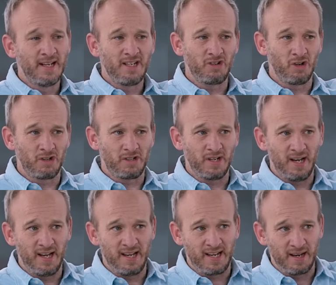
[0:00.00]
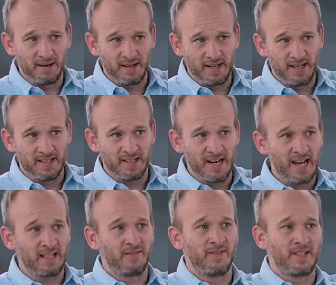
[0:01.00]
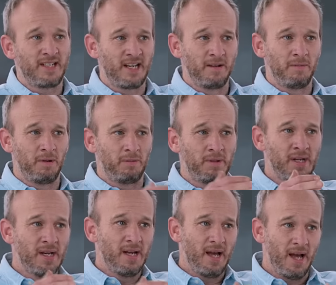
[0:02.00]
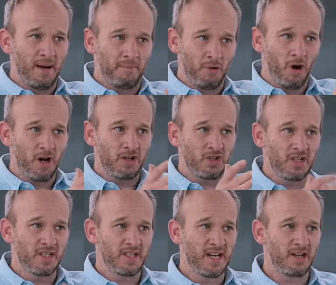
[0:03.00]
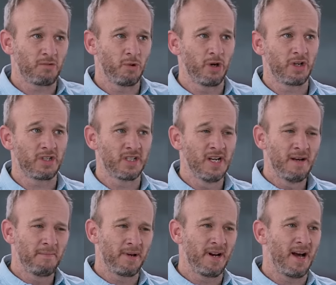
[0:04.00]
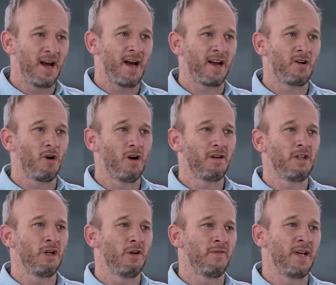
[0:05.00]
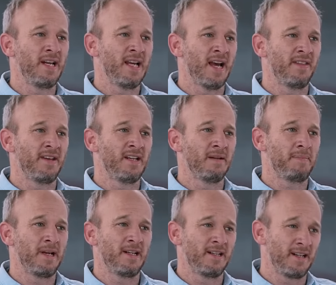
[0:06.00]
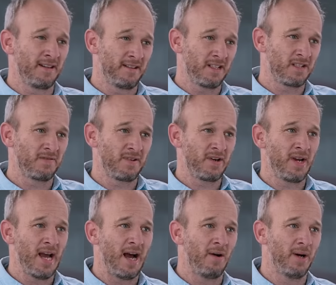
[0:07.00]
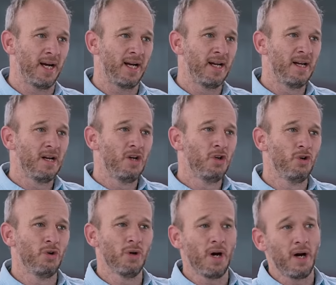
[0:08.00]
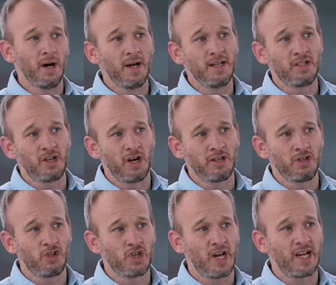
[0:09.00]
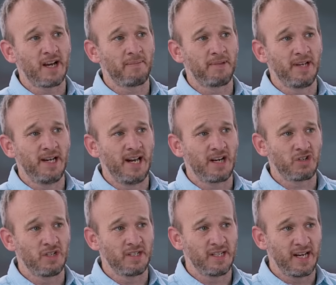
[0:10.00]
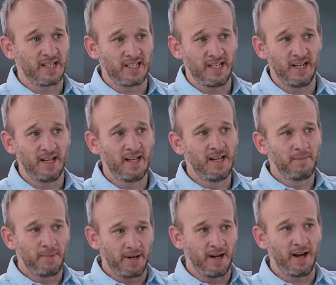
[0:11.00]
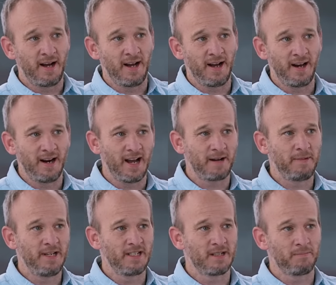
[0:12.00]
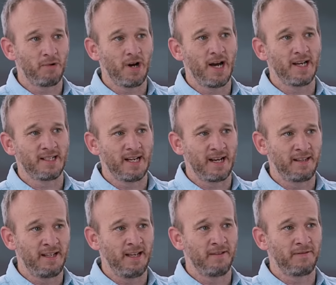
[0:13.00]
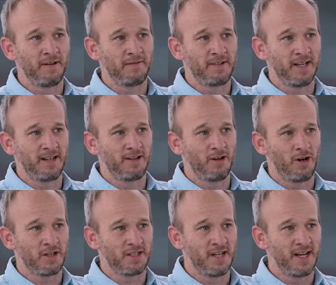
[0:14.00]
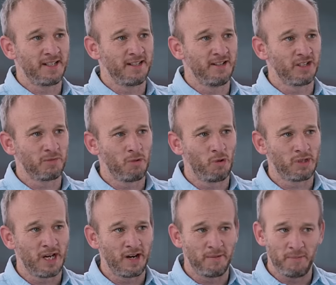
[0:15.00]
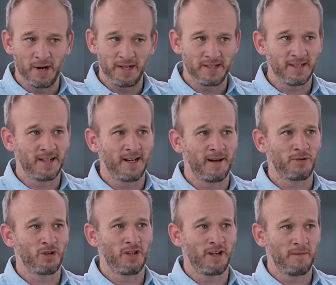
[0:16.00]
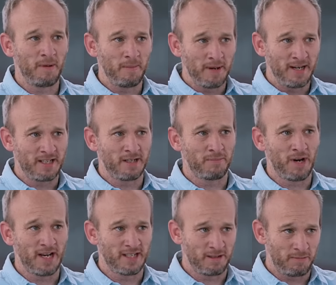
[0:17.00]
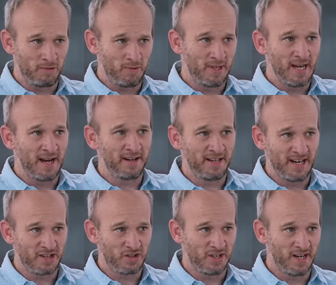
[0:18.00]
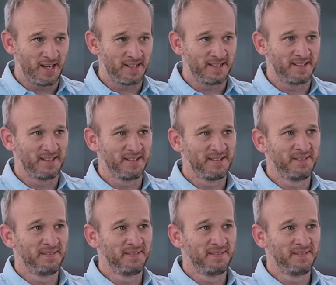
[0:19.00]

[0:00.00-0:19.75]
He's, got, uh, he can, he's an activist. He can build uh, branches, networks. But I can't think of any other independent at this very hour who is going to shake up the elections next year. But I, I, like being surprised, like the EFF did it last night in the small town of Breyten, and I'm sure there are going to be many surprises between now and election night.